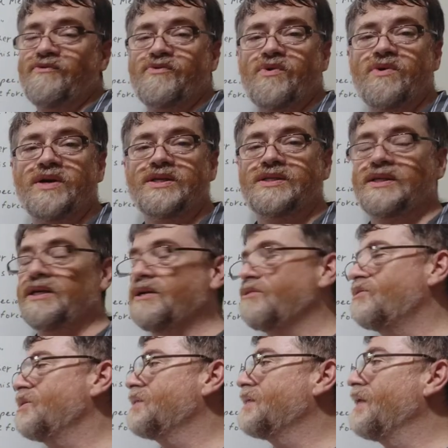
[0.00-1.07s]
of course, you know,
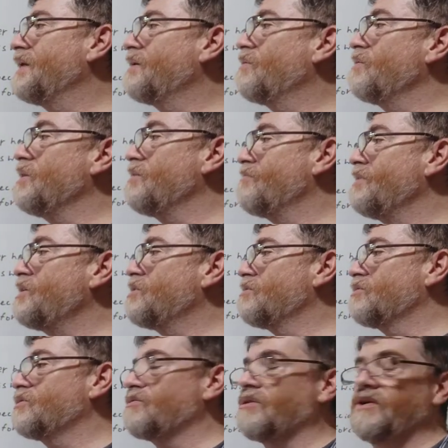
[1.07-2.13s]
just like the
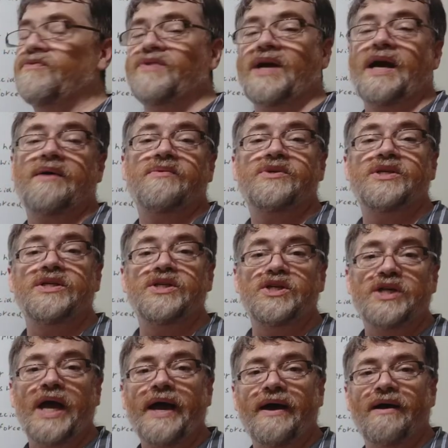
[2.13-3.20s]
original story, if the guy was in
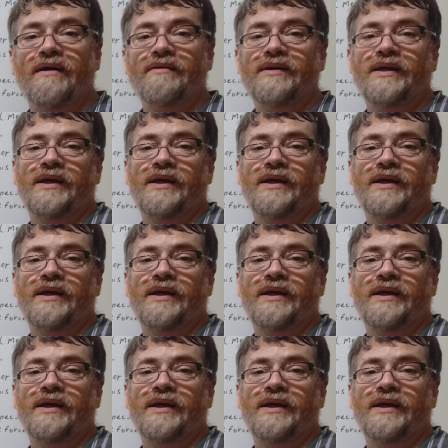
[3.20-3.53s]
jail,